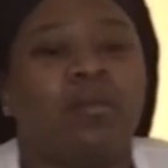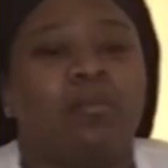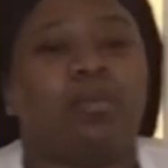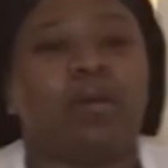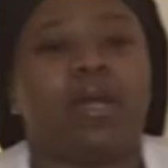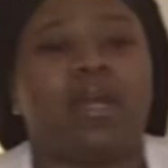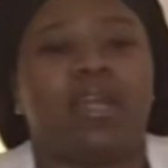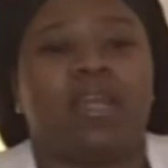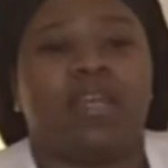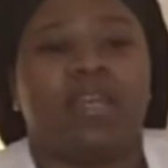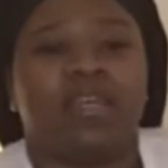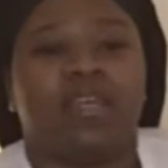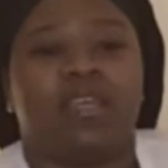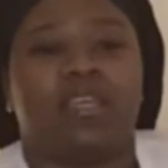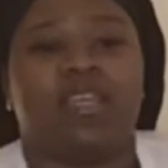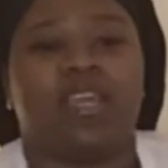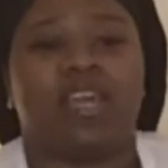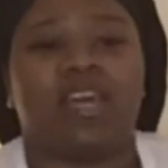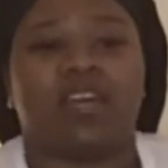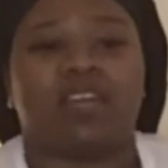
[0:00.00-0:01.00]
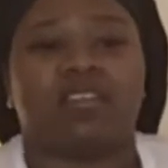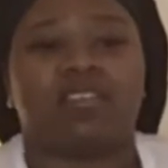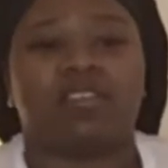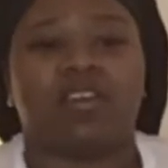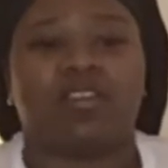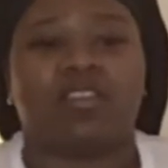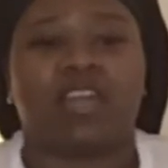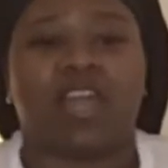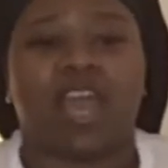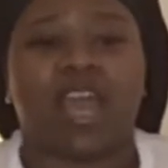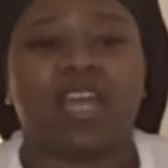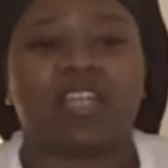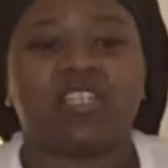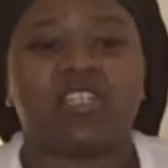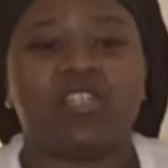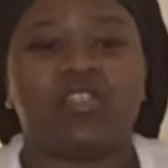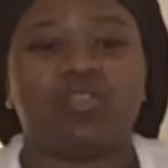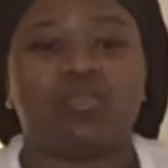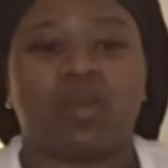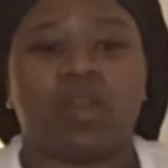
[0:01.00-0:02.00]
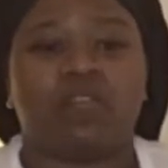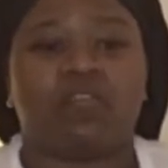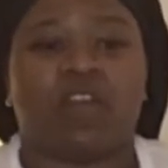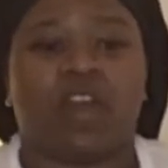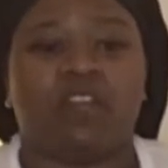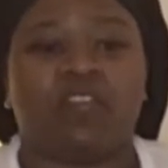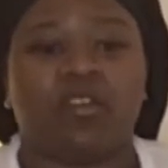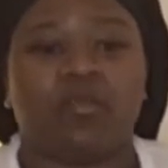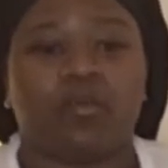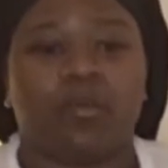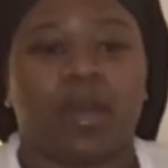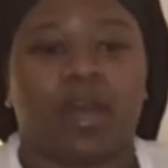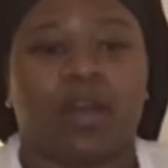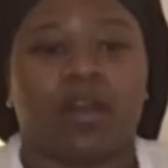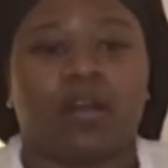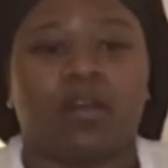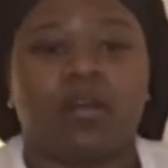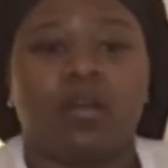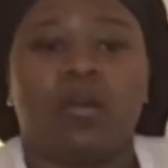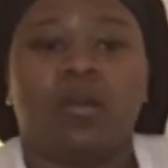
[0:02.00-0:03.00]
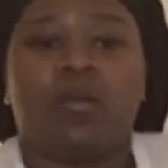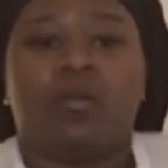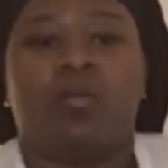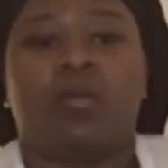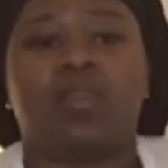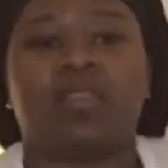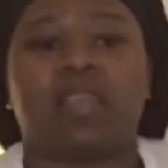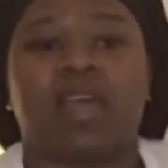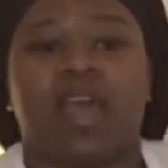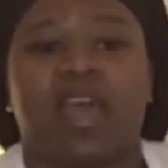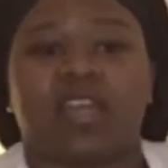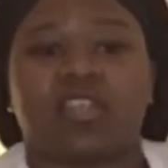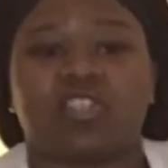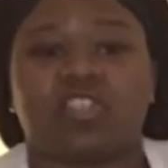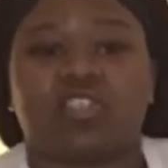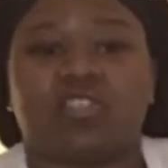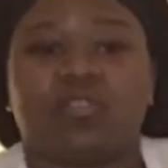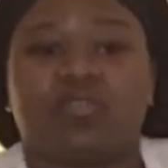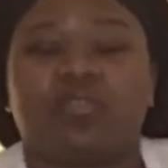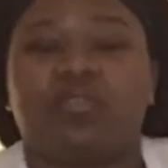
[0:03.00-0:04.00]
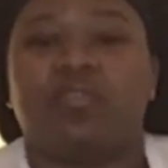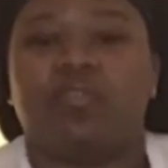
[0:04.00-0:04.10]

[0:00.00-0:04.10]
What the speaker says: But yeah, so they're actually doing very well with the extra